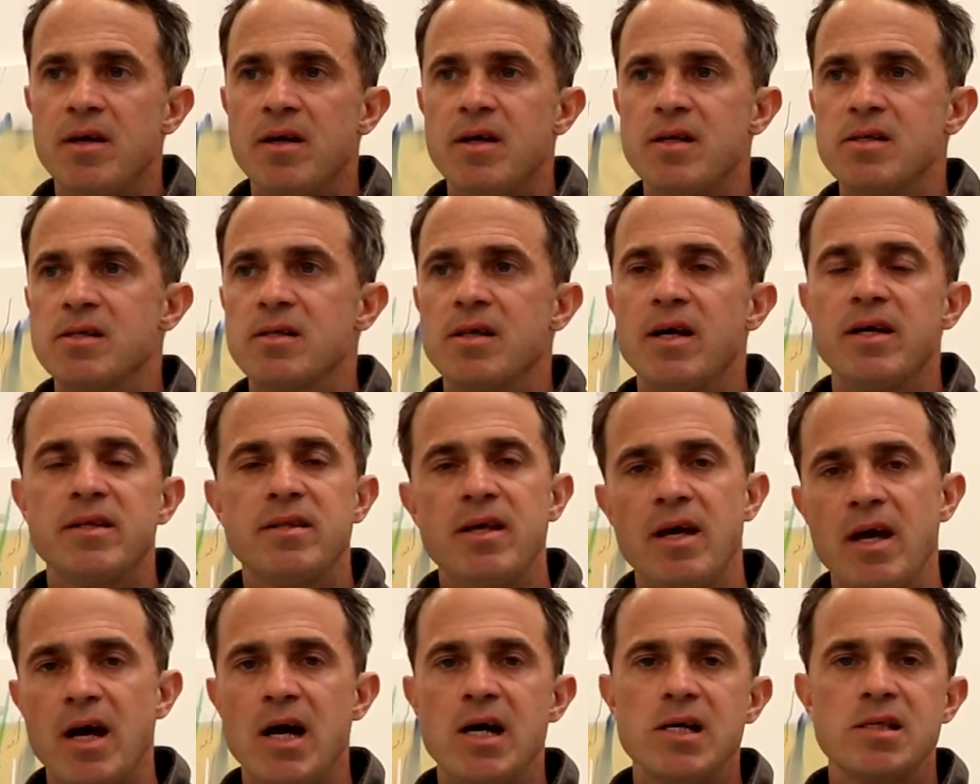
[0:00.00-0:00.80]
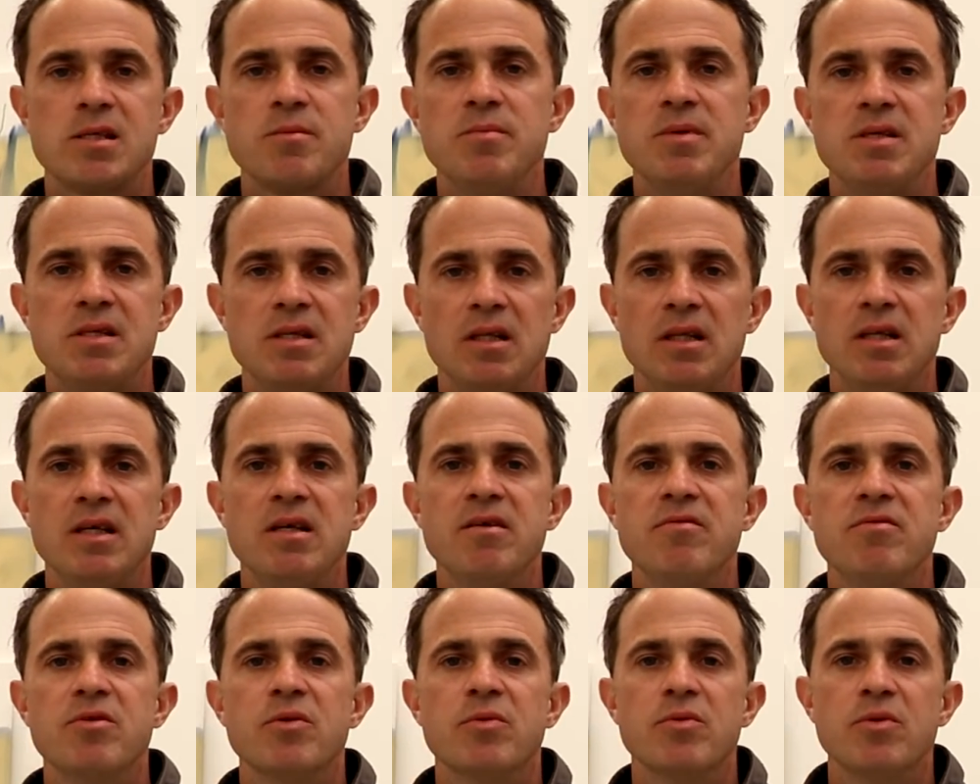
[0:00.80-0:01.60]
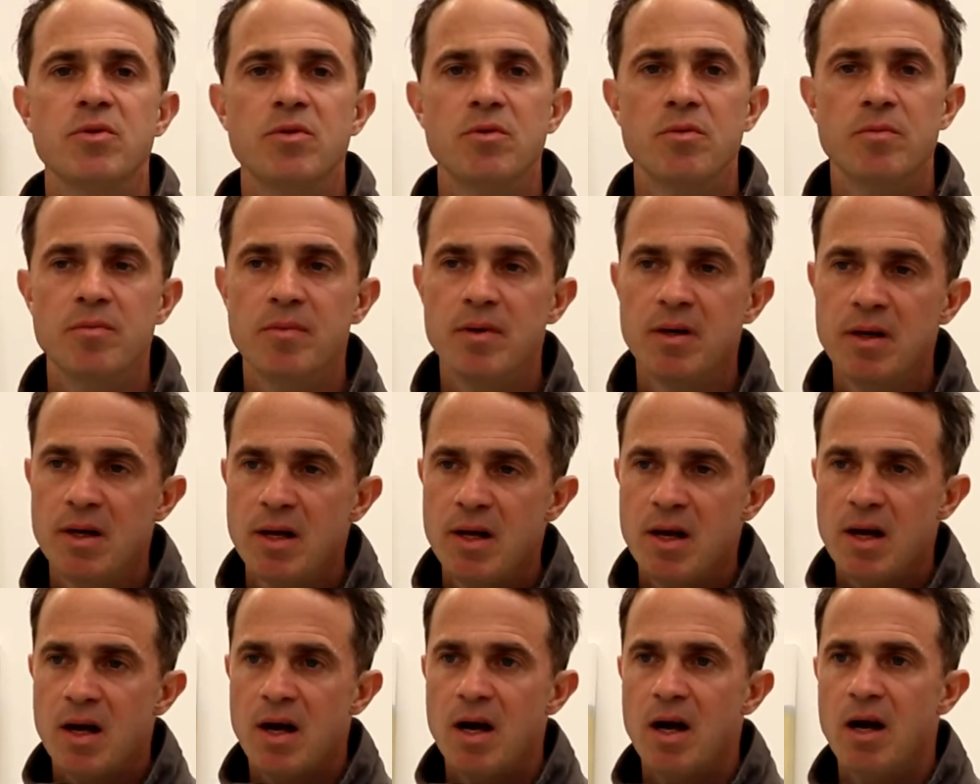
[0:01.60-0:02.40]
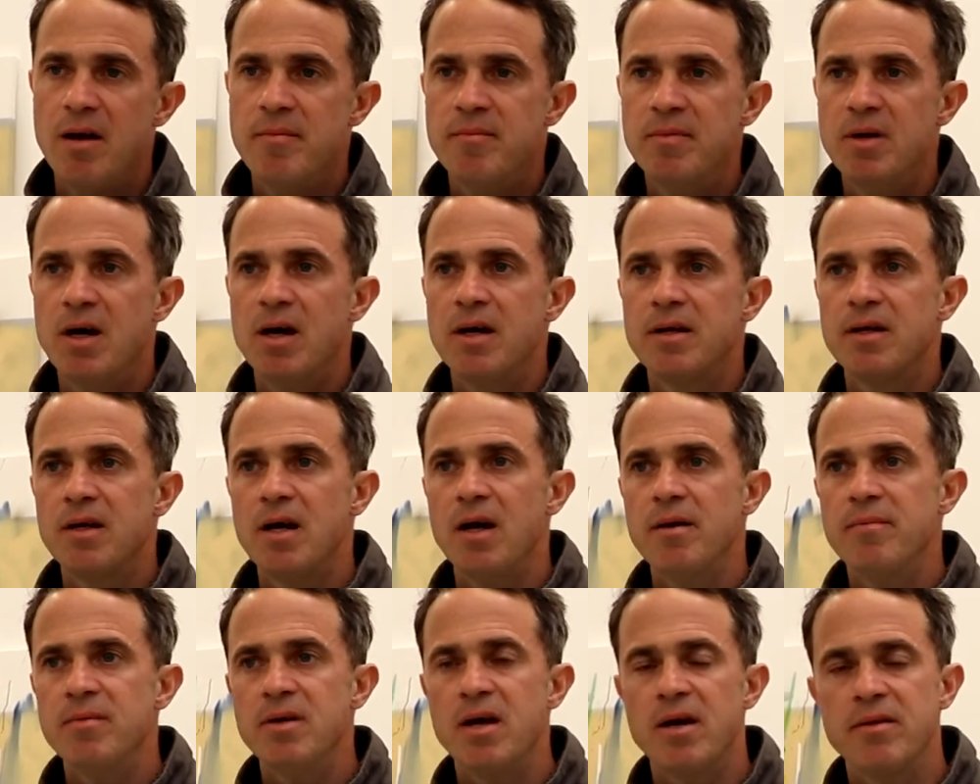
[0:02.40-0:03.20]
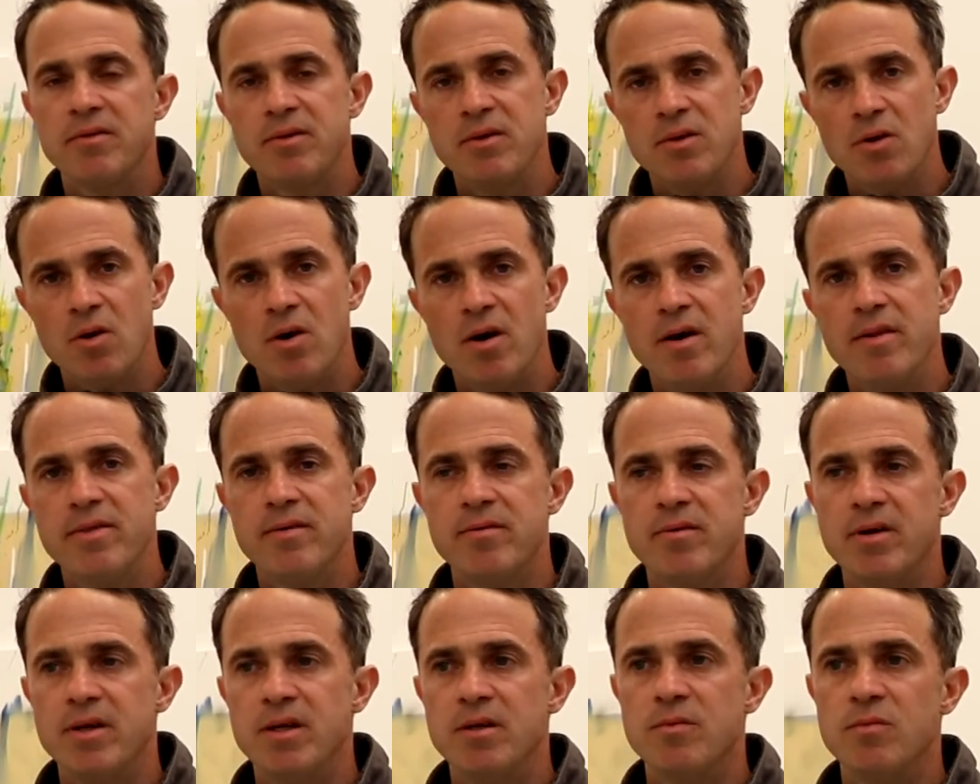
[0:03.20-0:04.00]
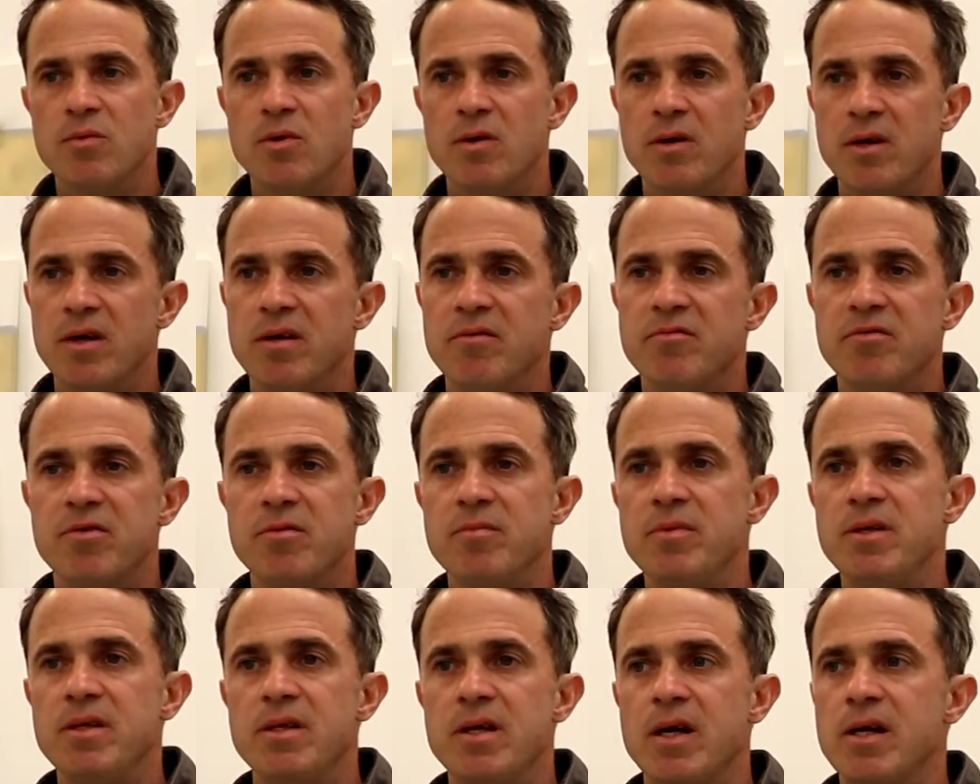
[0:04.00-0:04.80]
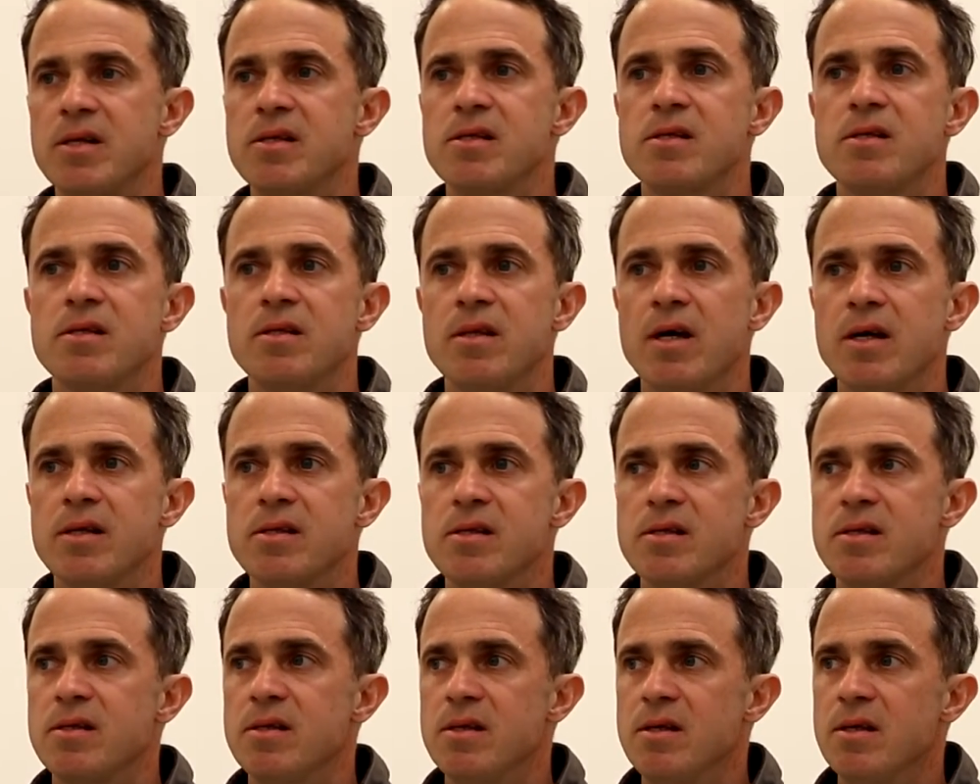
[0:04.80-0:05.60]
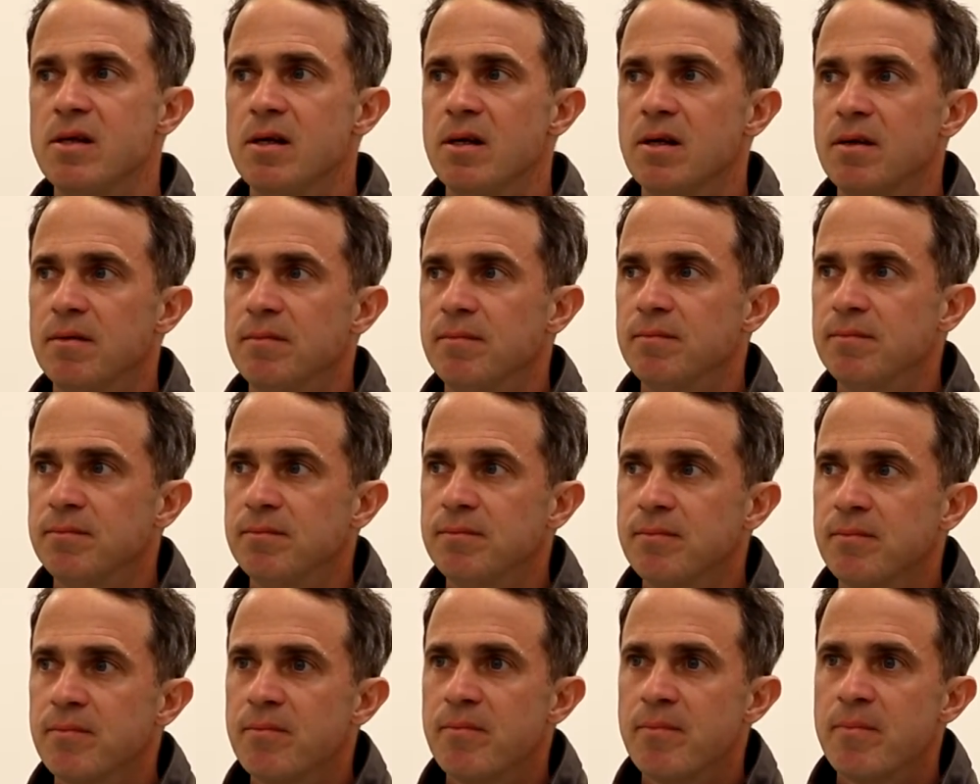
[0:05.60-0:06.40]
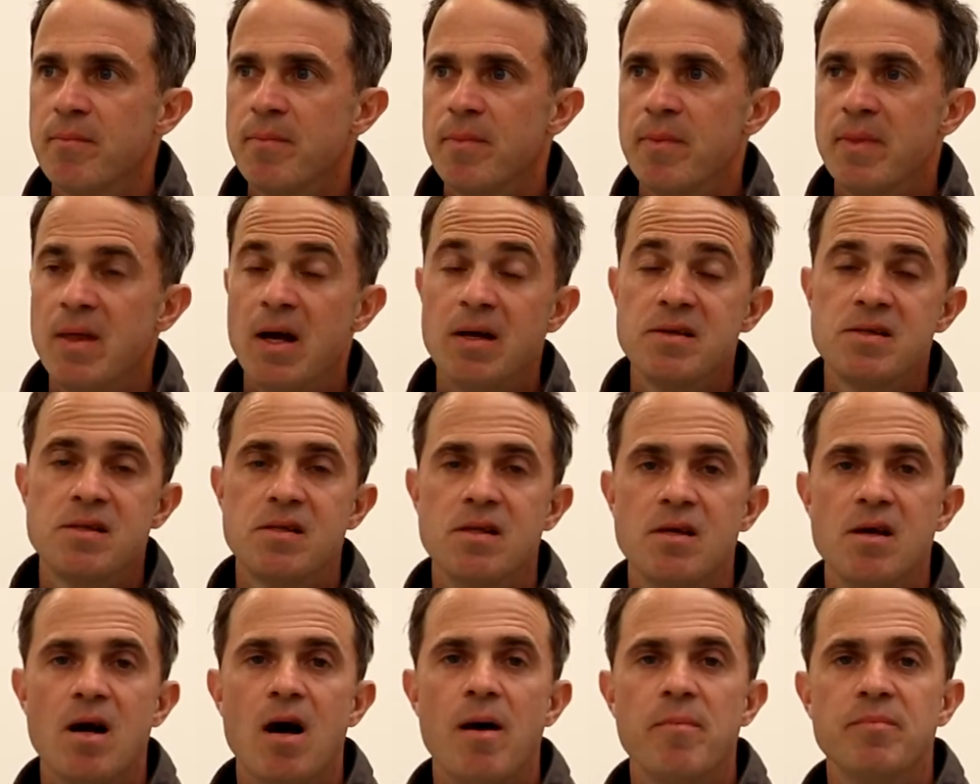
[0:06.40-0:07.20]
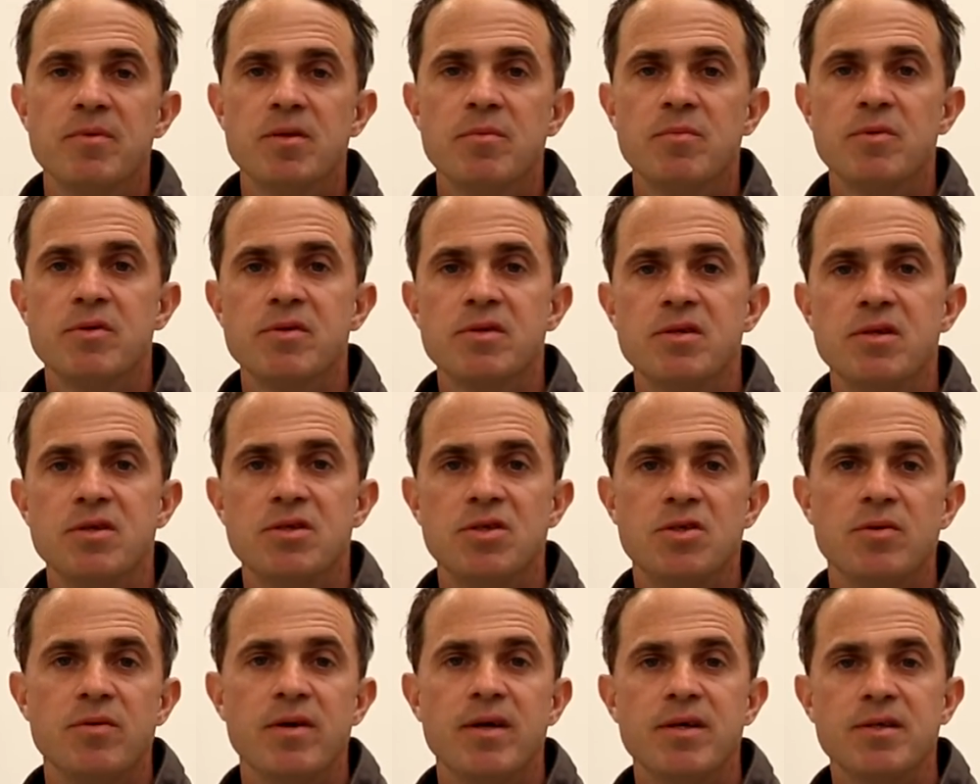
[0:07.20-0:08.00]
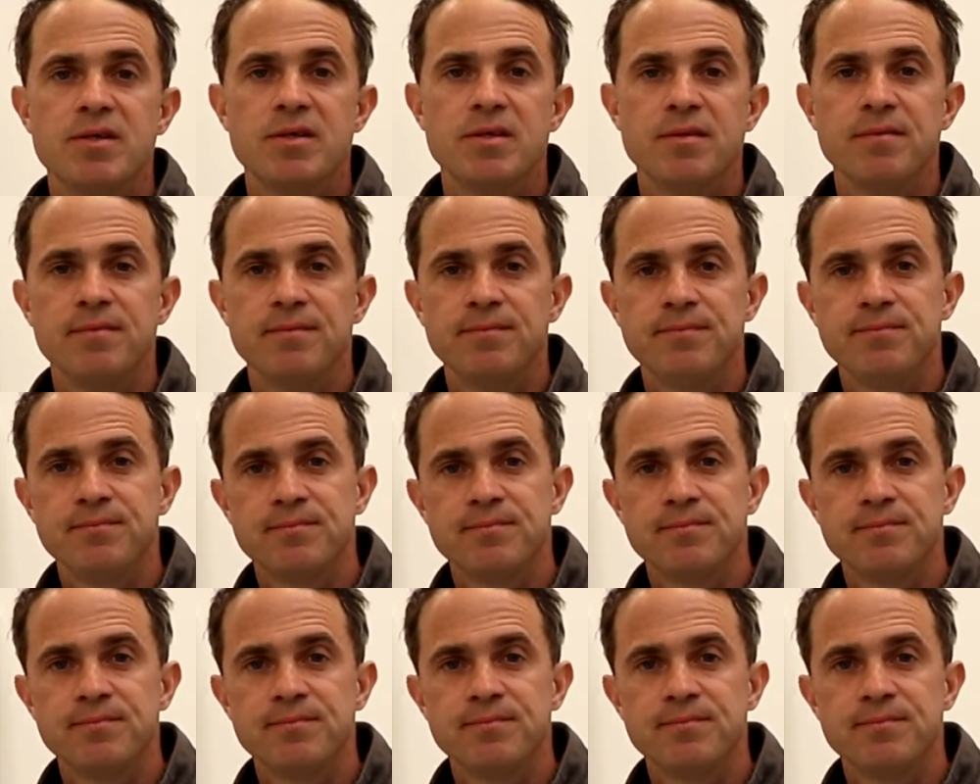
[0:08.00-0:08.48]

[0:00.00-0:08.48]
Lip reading: it's like they ask me to leave the room. I'm not the author anymore, and for me that's the optimal situation.